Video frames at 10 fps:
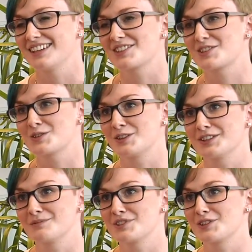it's taught
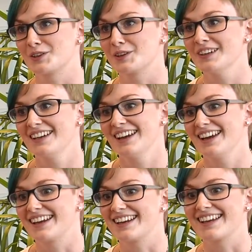them to
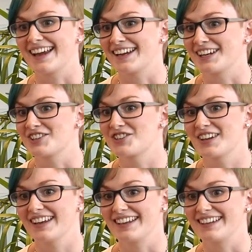engage
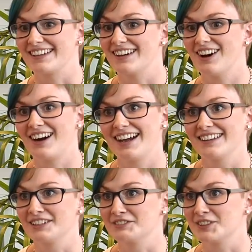in
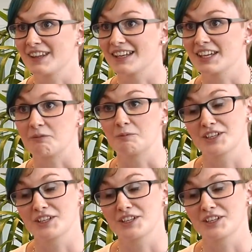higher level thinking,